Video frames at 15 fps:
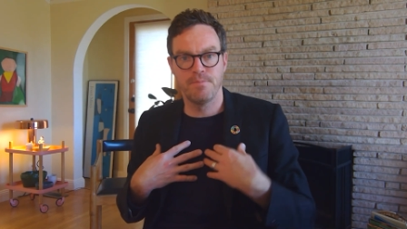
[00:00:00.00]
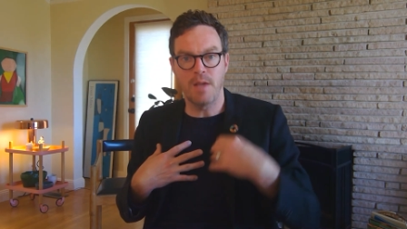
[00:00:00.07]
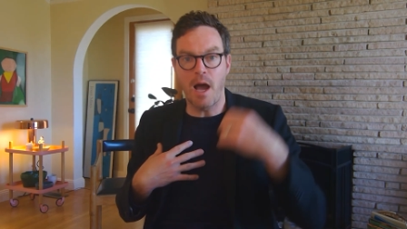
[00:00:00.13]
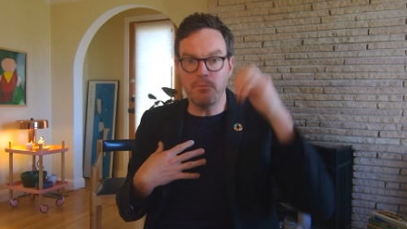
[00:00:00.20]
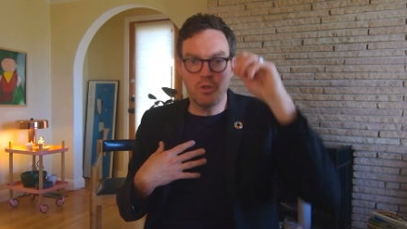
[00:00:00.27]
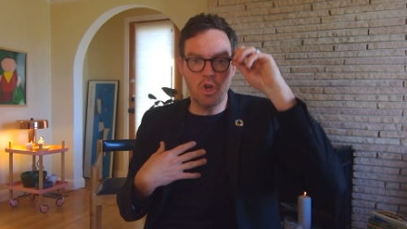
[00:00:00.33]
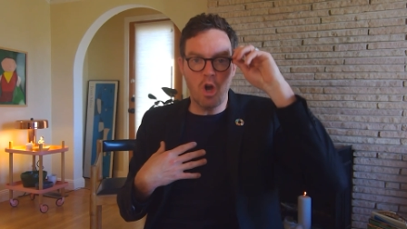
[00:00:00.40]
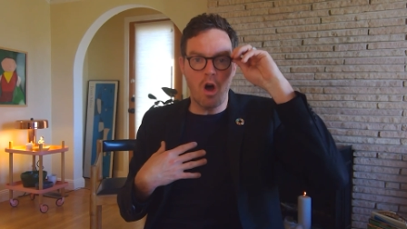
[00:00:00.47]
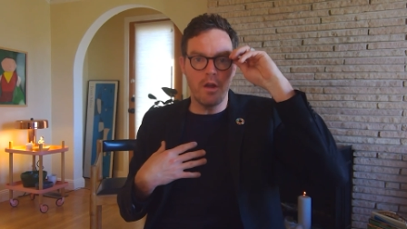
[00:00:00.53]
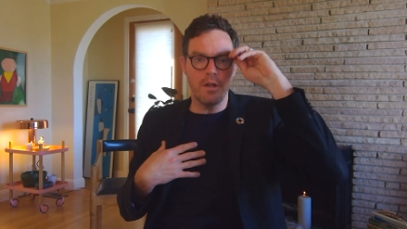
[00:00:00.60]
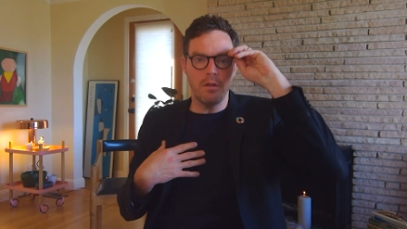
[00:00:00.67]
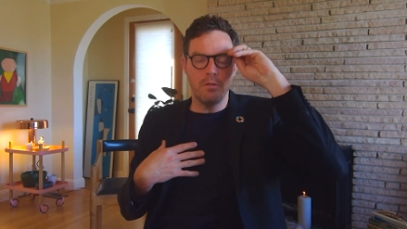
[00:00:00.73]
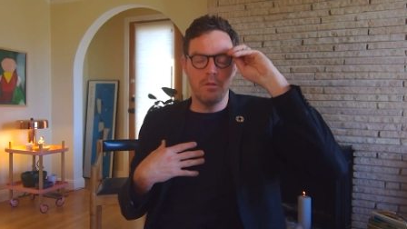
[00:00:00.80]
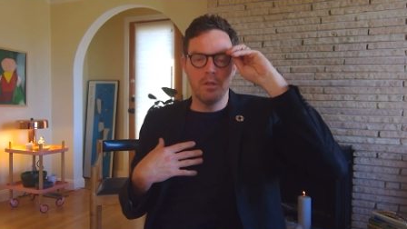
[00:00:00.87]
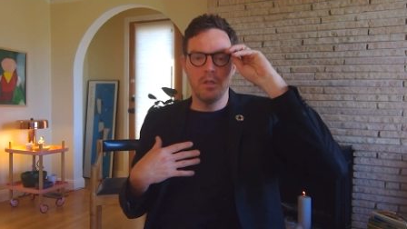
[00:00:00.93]
I'm drawn
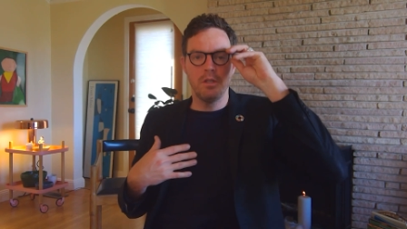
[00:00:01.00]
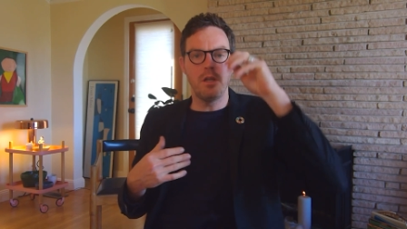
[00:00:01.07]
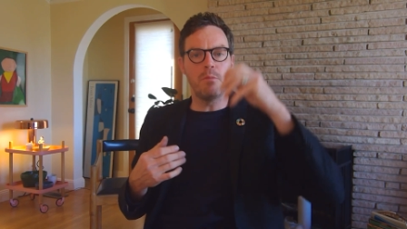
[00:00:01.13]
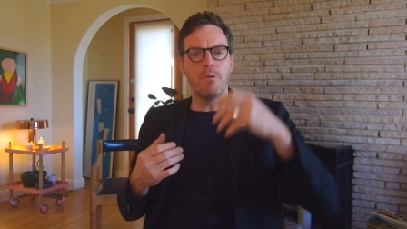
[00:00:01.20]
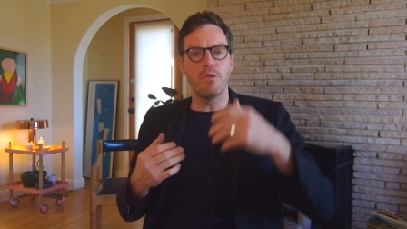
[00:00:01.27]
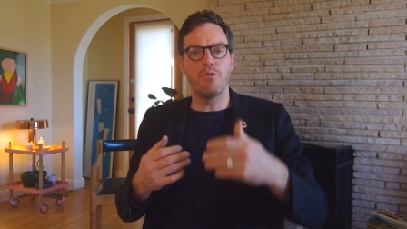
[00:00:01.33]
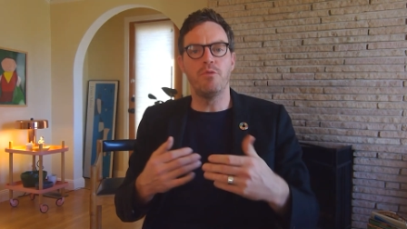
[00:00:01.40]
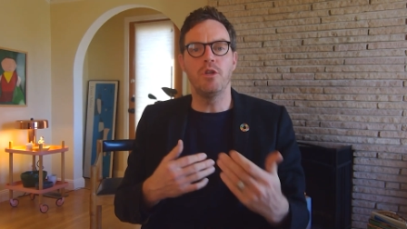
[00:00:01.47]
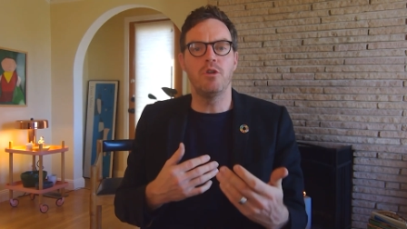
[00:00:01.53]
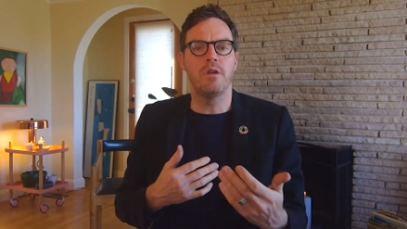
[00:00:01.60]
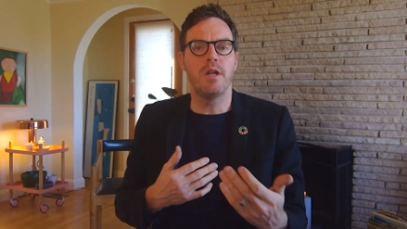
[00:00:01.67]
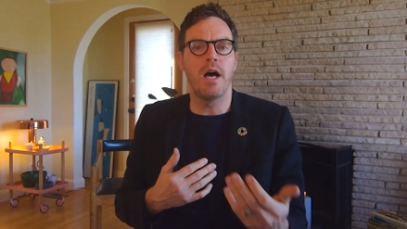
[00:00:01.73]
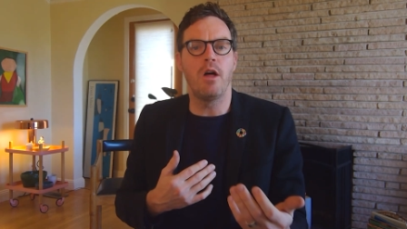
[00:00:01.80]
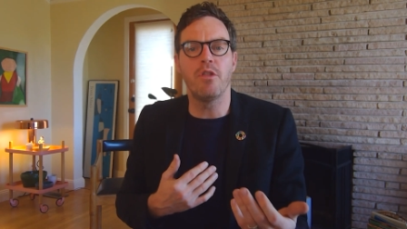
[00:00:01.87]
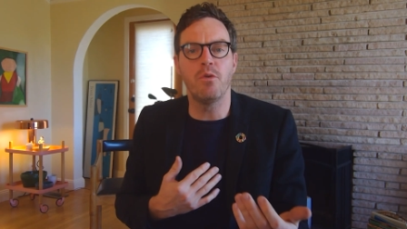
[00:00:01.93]
to number 3, good
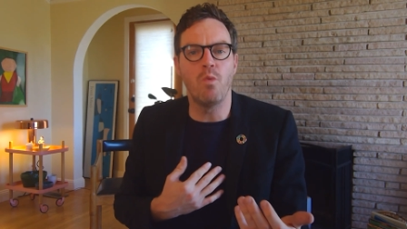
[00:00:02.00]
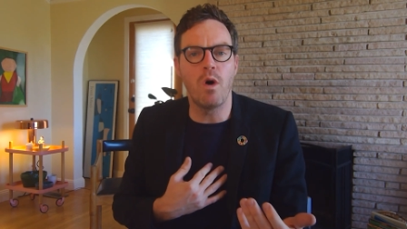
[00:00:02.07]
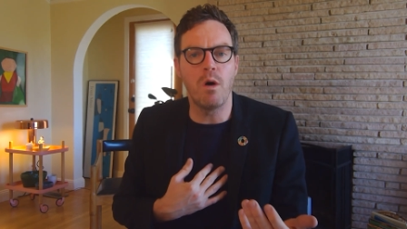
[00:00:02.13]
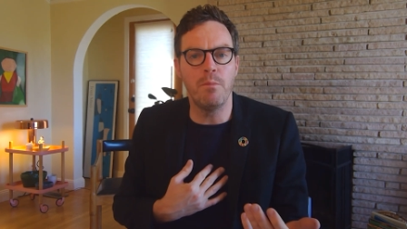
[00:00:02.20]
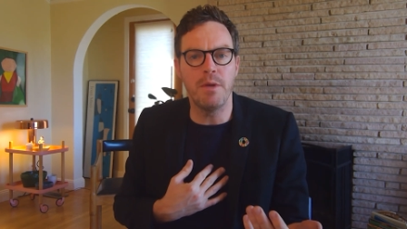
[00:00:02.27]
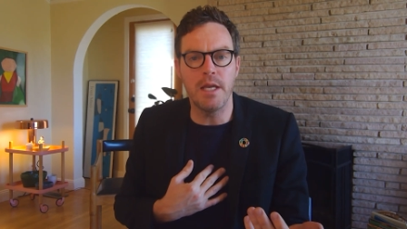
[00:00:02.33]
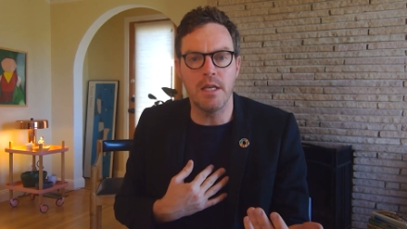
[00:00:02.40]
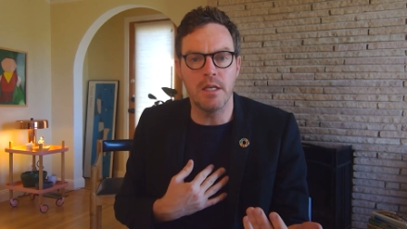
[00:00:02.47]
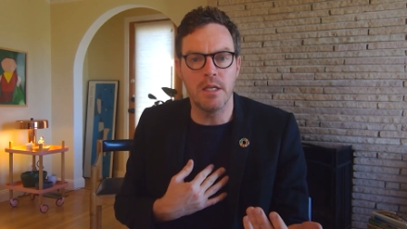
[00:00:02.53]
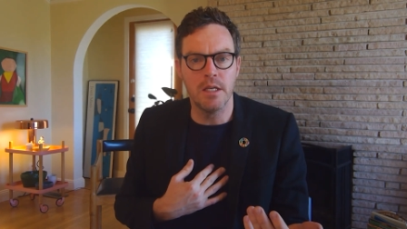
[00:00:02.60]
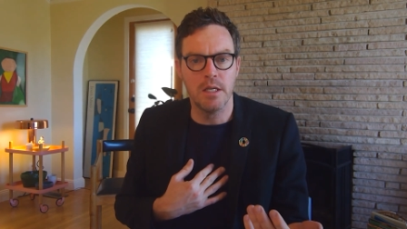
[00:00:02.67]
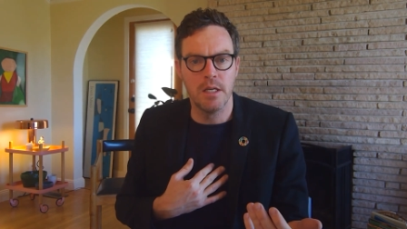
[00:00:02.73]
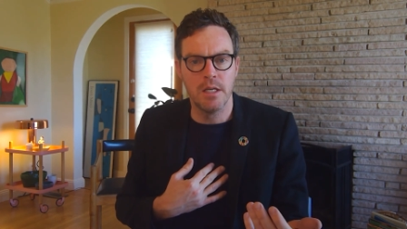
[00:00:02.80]
health and well-being,